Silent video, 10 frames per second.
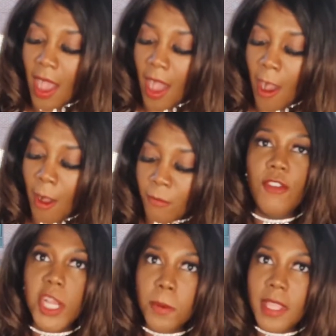
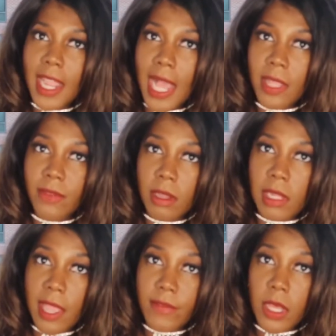Freshman year, I lived in
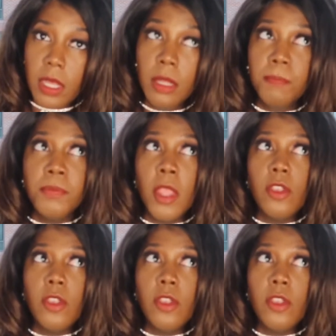Claver.